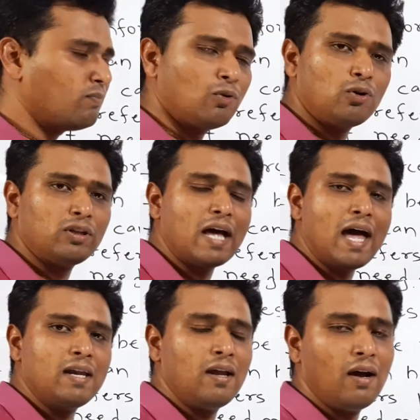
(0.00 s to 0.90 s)
more
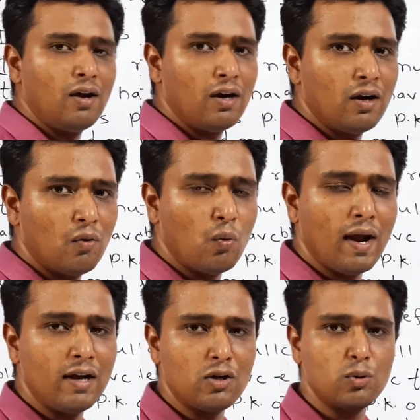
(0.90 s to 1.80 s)
than
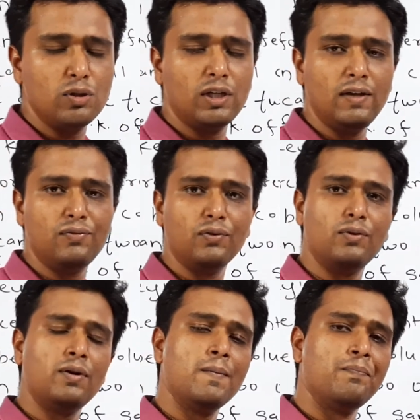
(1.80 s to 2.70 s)
1 2 3
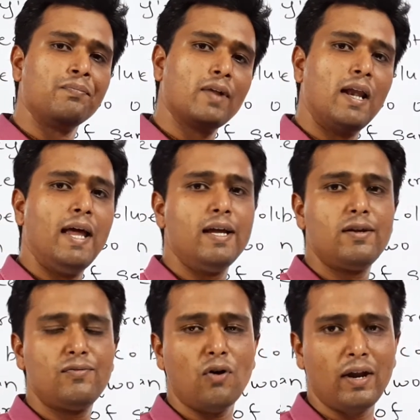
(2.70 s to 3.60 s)
4
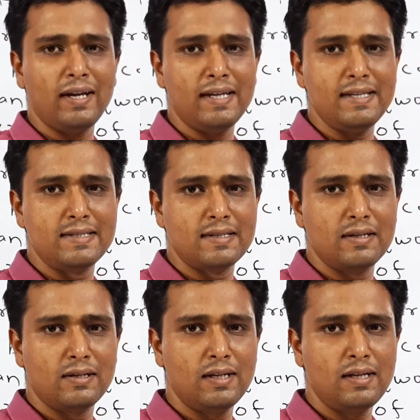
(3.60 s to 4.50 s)
like foreign keys,
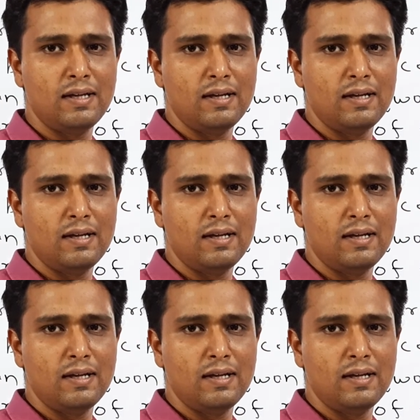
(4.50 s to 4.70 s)
okay.